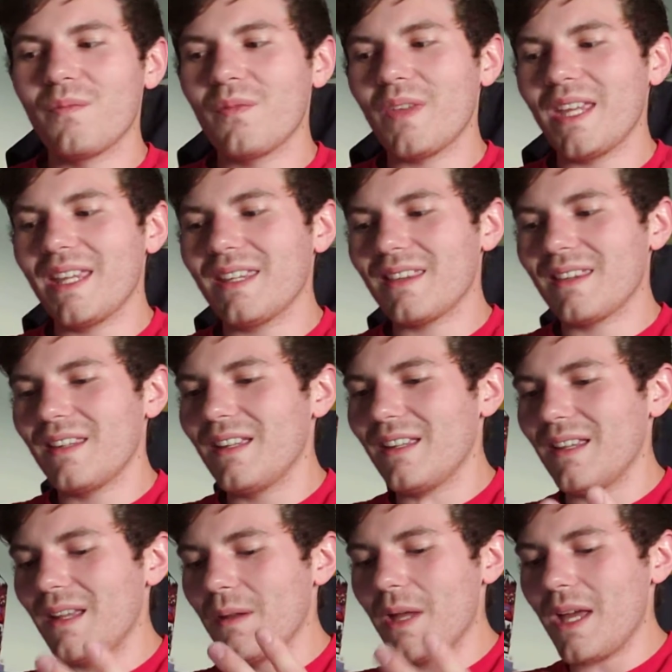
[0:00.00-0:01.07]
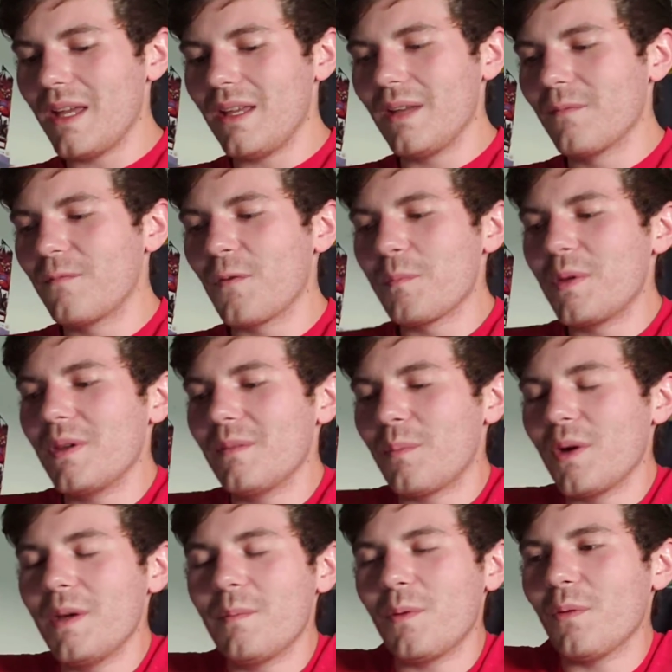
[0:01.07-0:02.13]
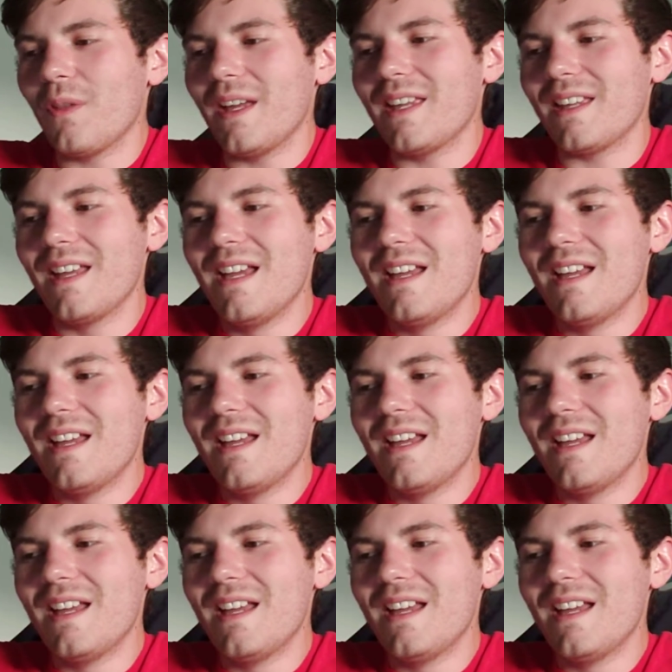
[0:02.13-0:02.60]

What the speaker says: Like, and for people like